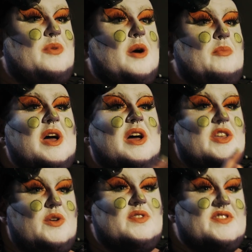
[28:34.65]
Pop,
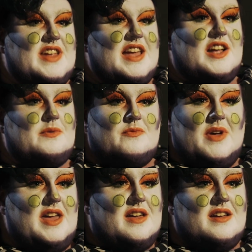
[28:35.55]
you can stay here with
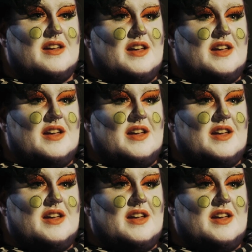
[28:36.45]
me.